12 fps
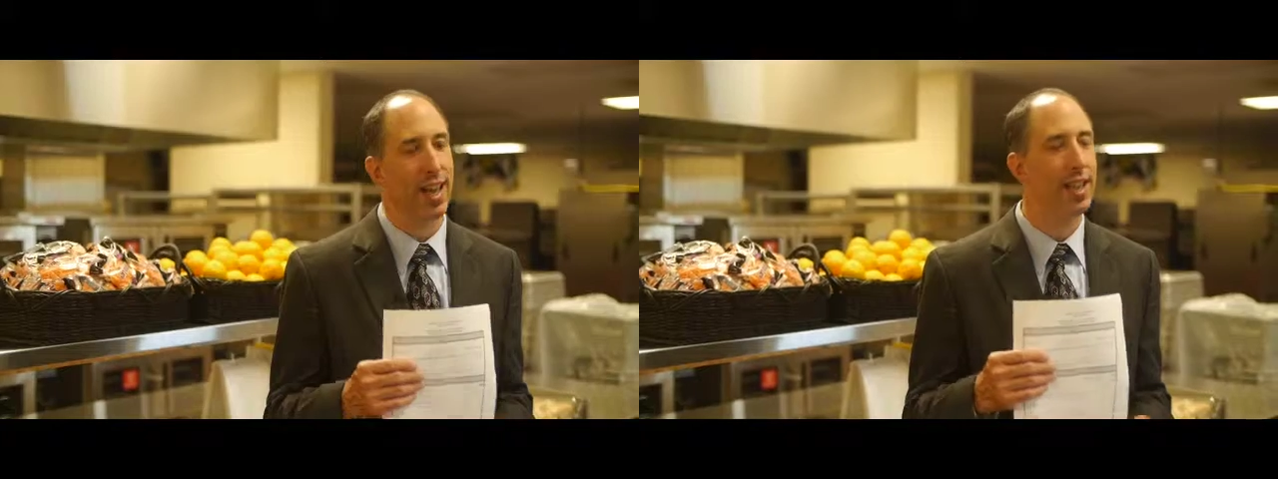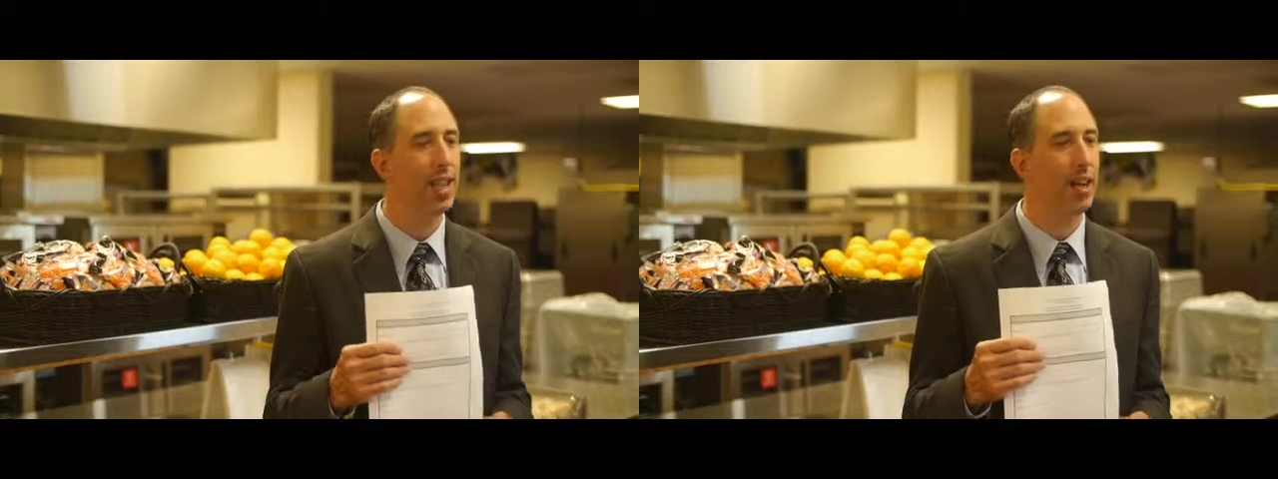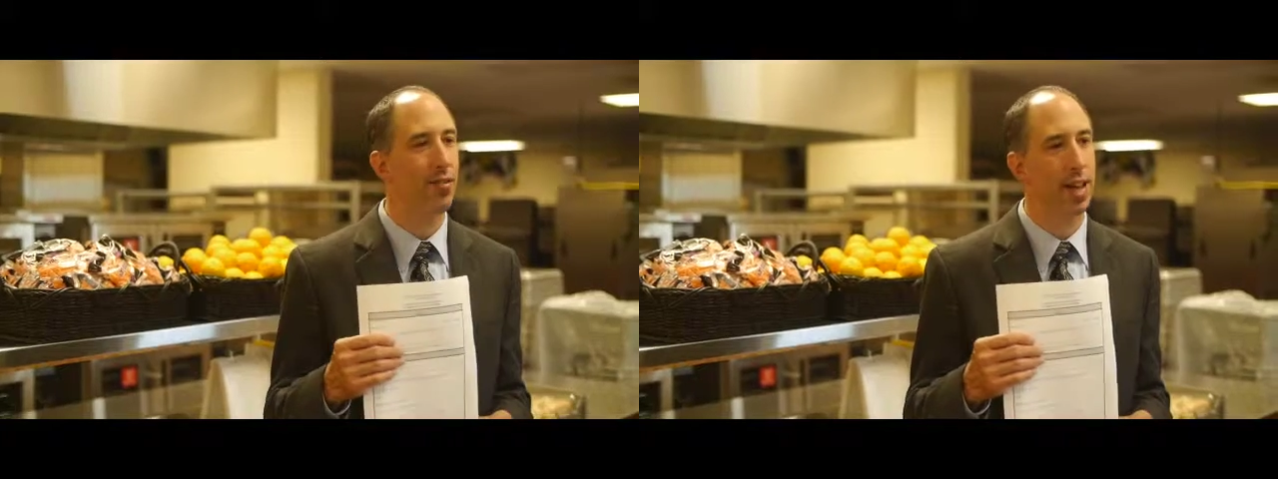
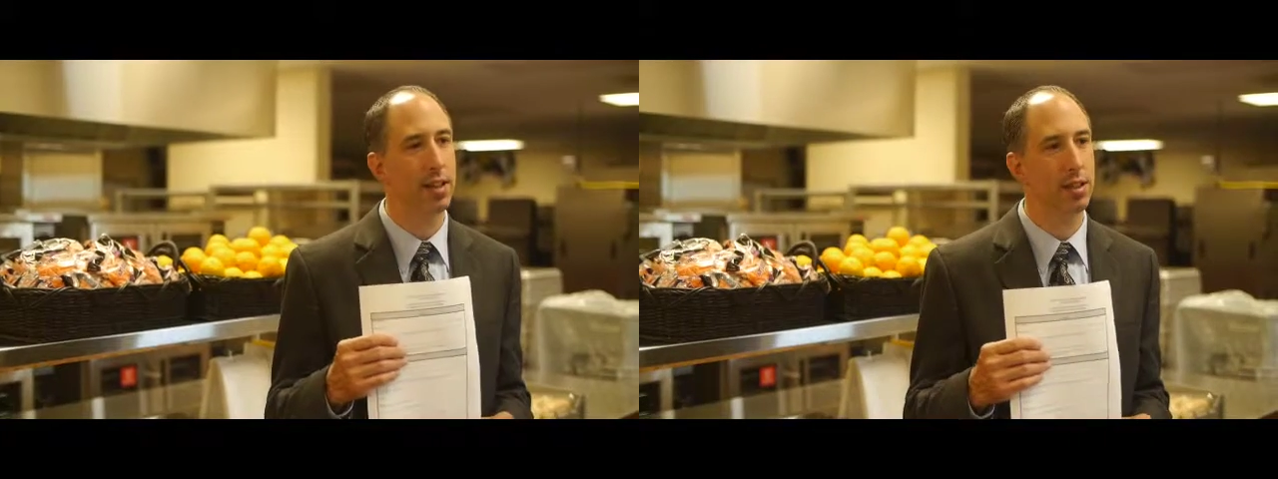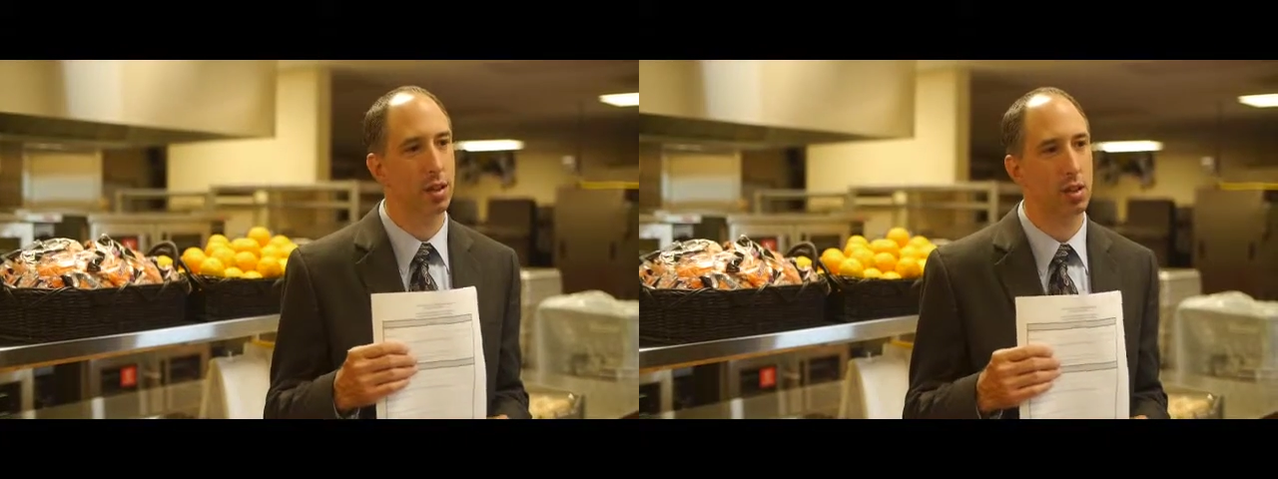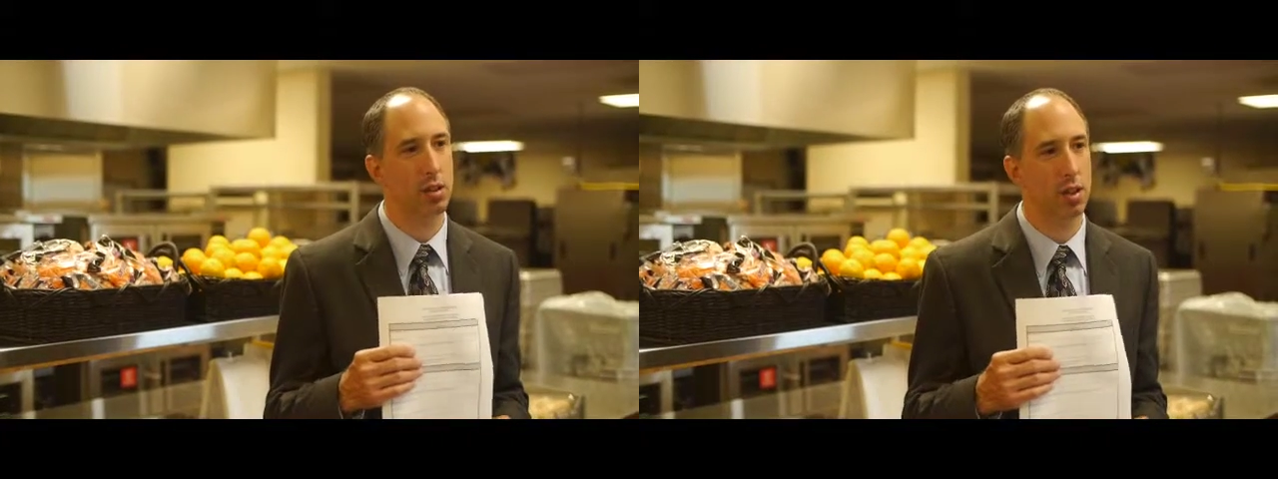In the
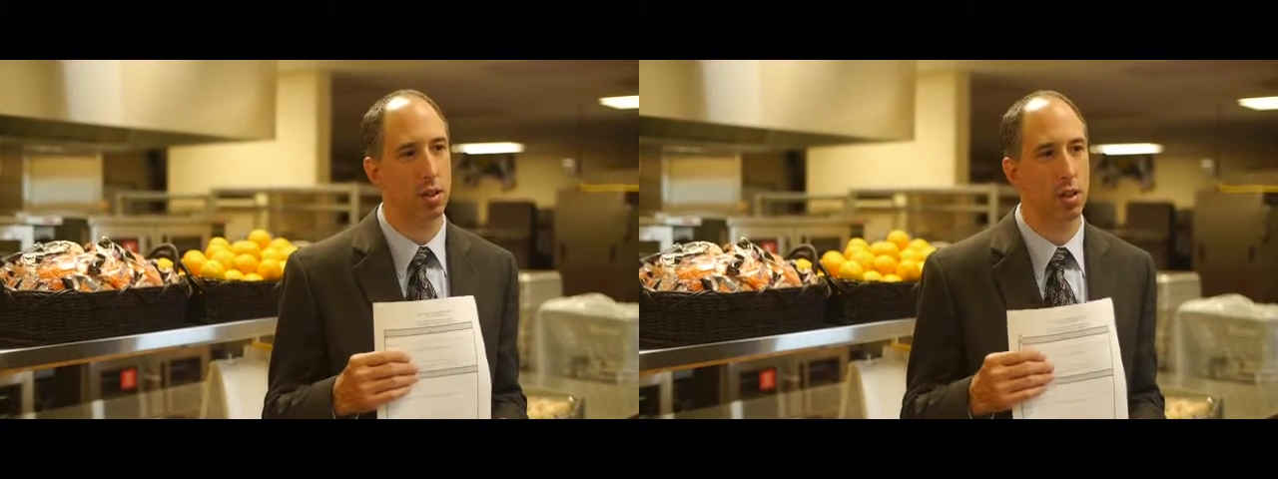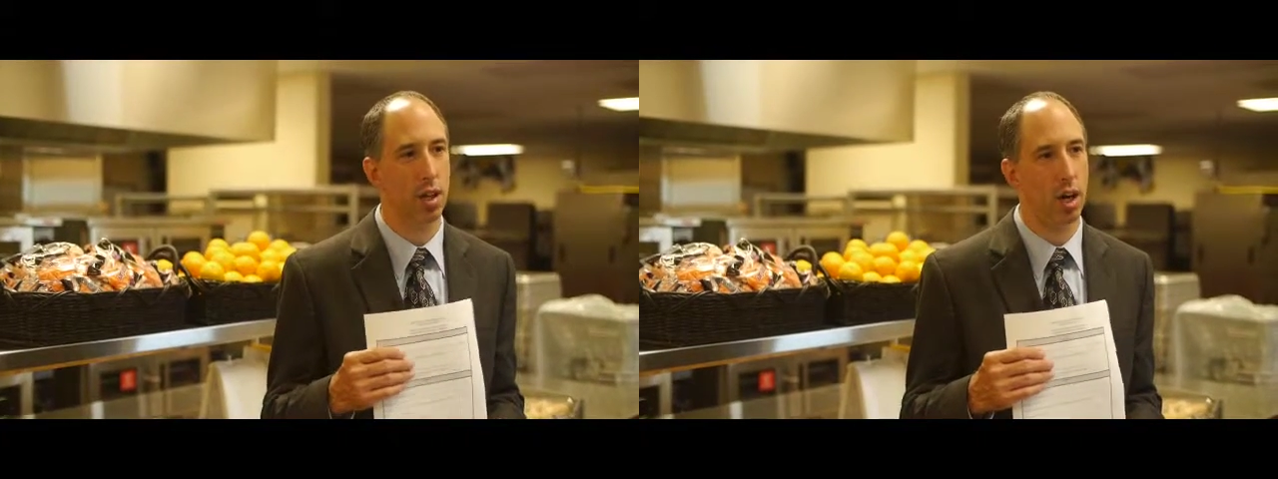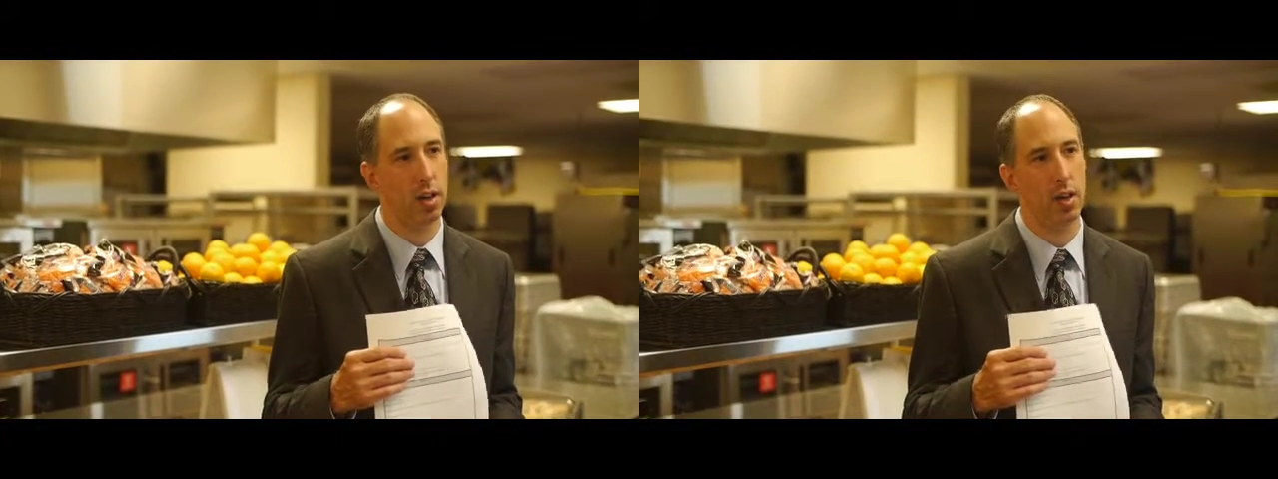event your son
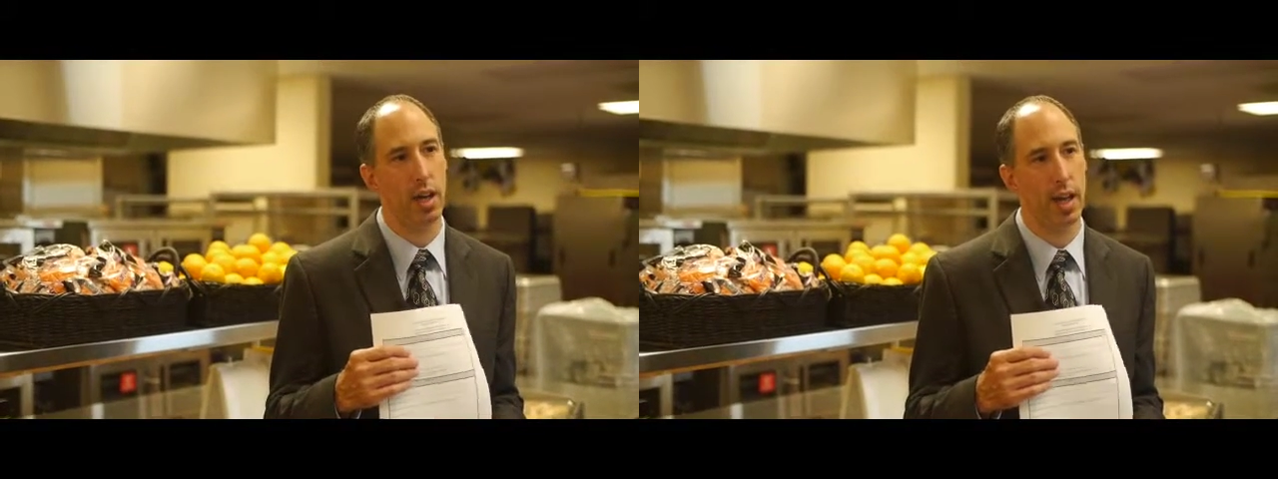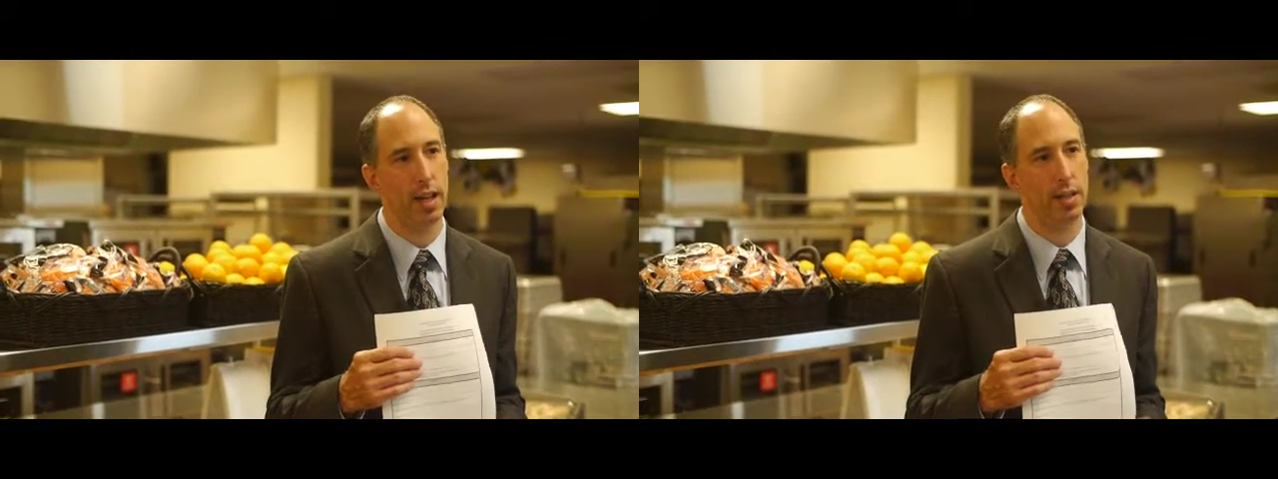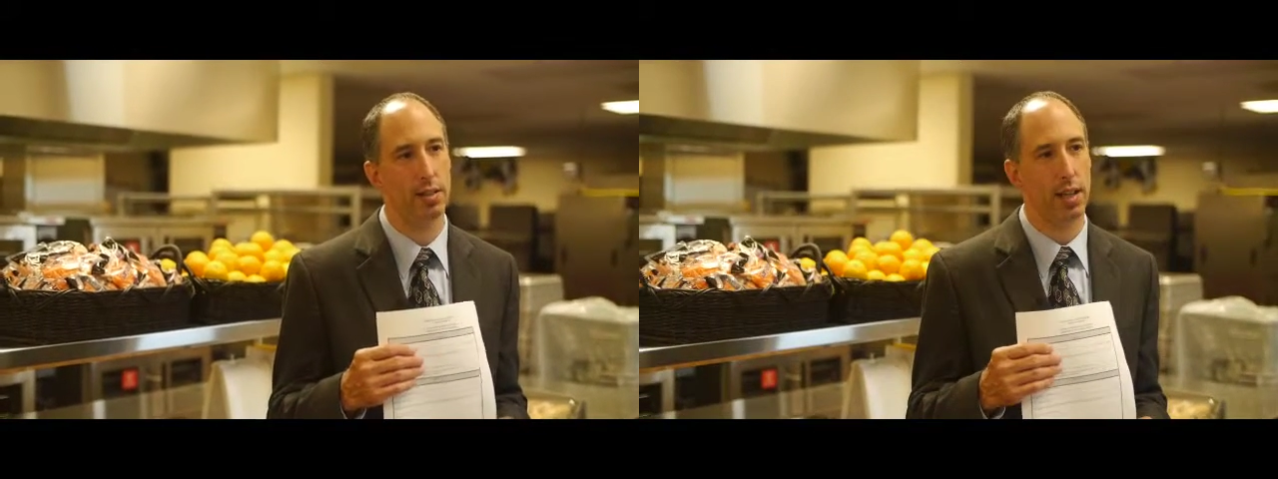or daughter
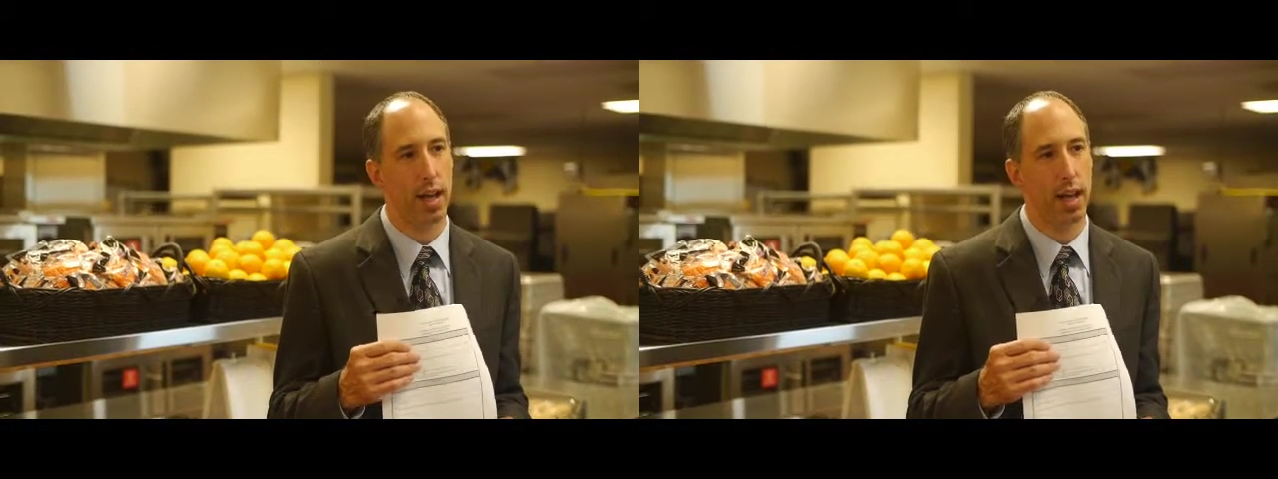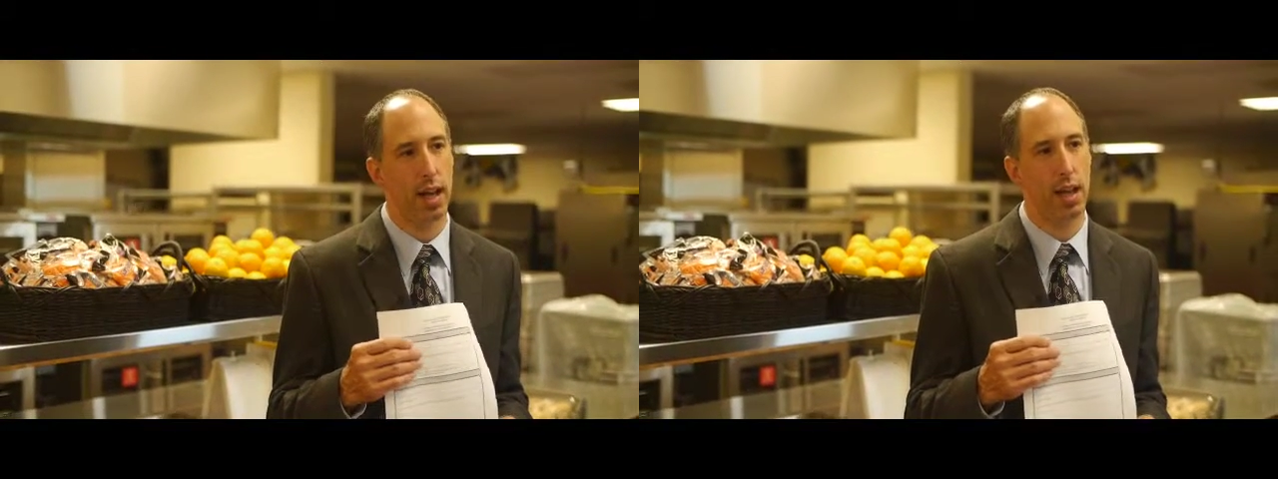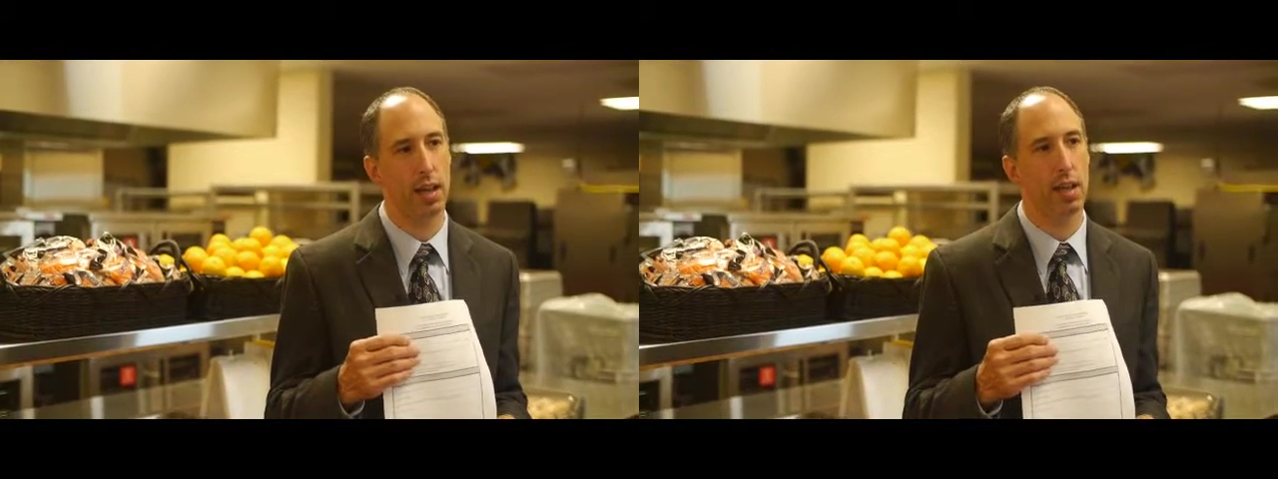has
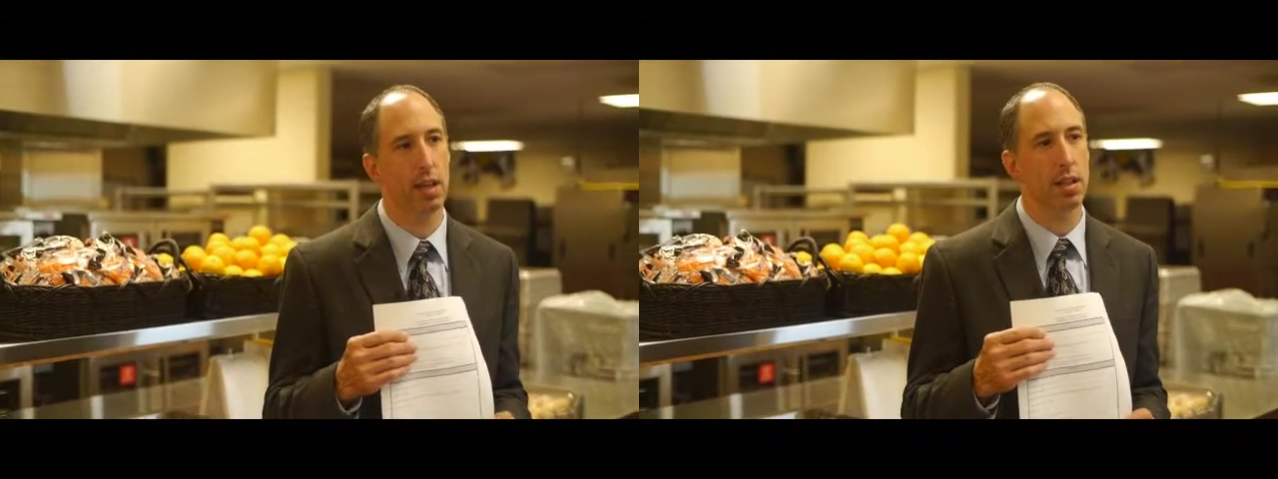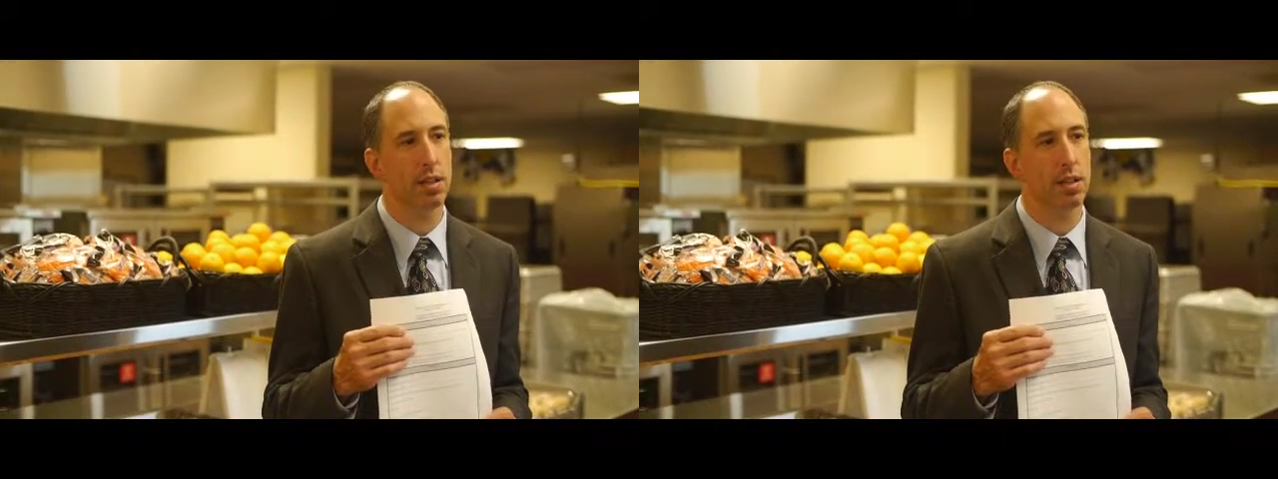a